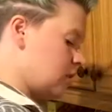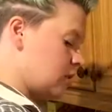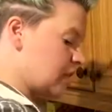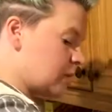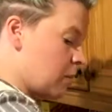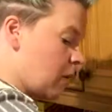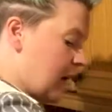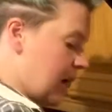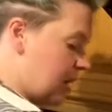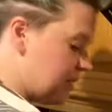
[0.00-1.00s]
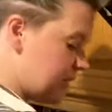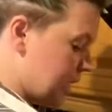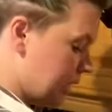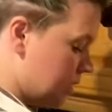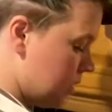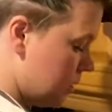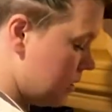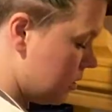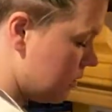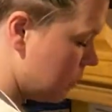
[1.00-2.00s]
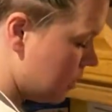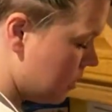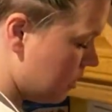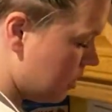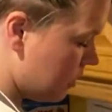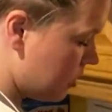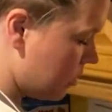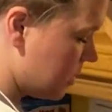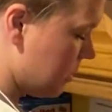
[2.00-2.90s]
So that's about half a tin of chopped